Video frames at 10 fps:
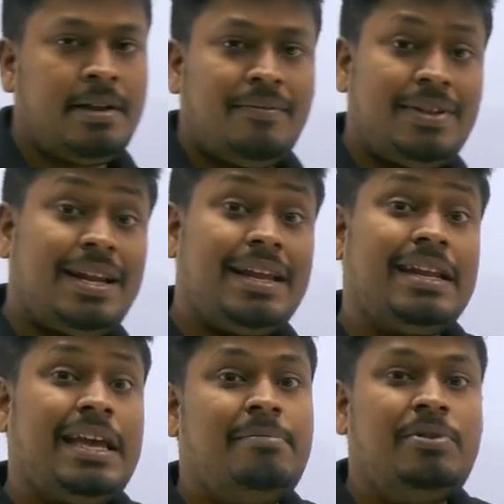whether I
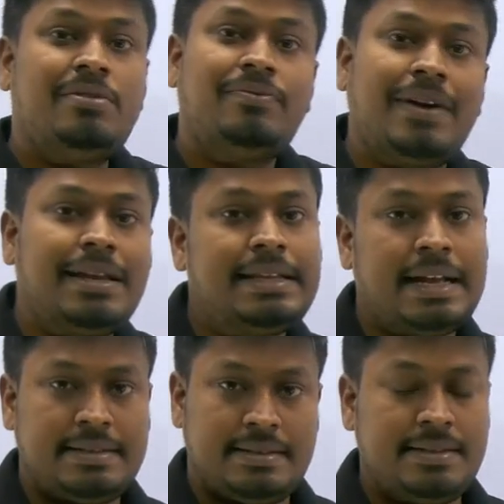can able to find the
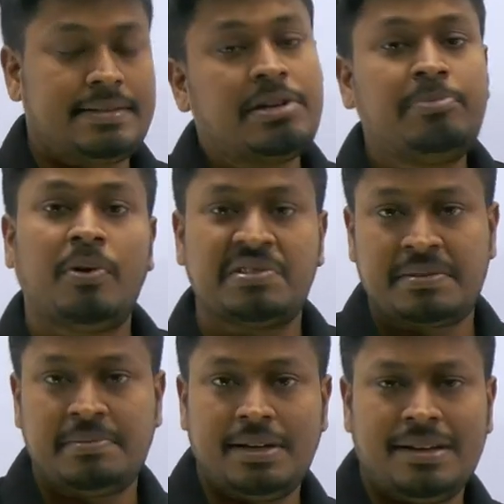answer. Is that
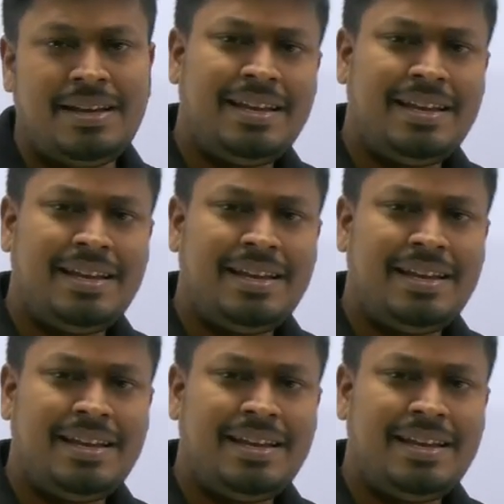possible?